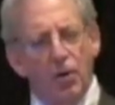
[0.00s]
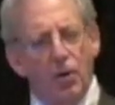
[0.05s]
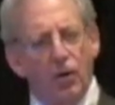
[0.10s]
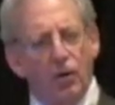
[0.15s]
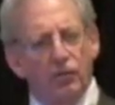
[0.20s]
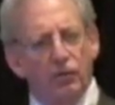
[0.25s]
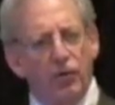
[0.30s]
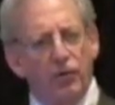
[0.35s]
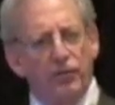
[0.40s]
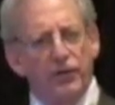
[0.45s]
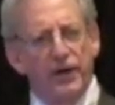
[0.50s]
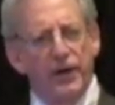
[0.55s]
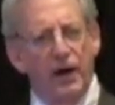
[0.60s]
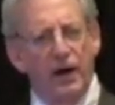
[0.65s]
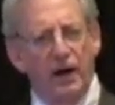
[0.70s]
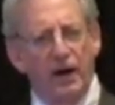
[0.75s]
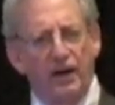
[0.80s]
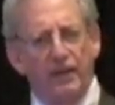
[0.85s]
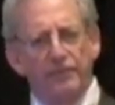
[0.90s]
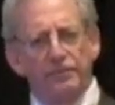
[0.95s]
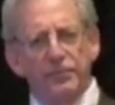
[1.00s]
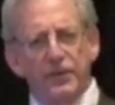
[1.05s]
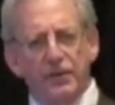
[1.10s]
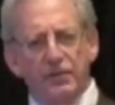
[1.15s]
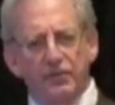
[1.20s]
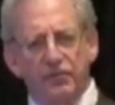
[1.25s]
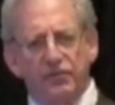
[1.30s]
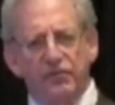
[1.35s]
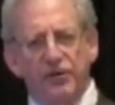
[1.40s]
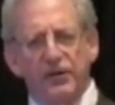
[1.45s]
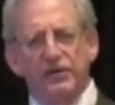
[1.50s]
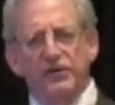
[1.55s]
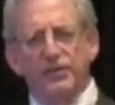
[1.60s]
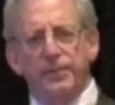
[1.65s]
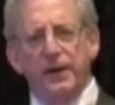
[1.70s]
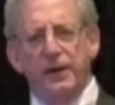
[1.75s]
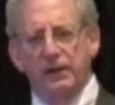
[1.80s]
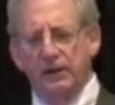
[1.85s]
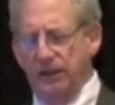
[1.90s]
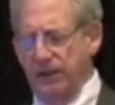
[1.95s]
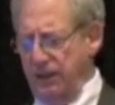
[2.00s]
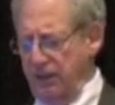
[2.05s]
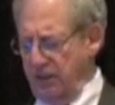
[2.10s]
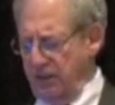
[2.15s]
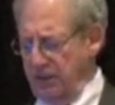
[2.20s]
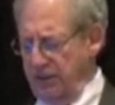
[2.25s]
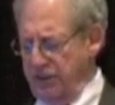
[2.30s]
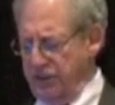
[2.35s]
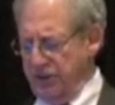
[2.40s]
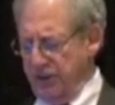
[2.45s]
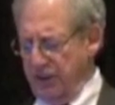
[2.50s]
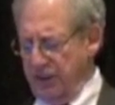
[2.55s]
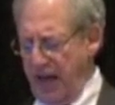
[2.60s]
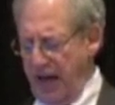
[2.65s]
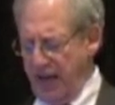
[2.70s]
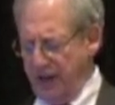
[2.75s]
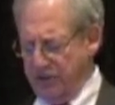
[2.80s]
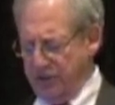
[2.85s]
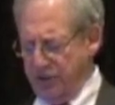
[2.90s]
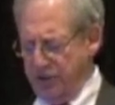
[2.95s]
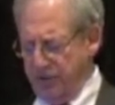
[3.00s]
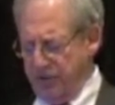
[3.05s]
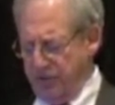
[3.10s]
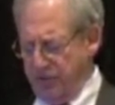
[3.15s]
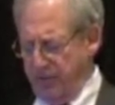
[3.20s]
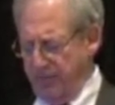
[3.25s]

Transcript: although they are fundamentally, at least the last